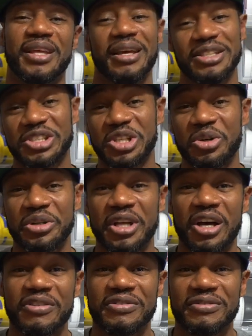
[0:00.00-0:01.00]
And sure
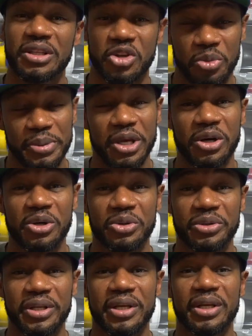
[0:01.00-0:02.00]
enough, little behold,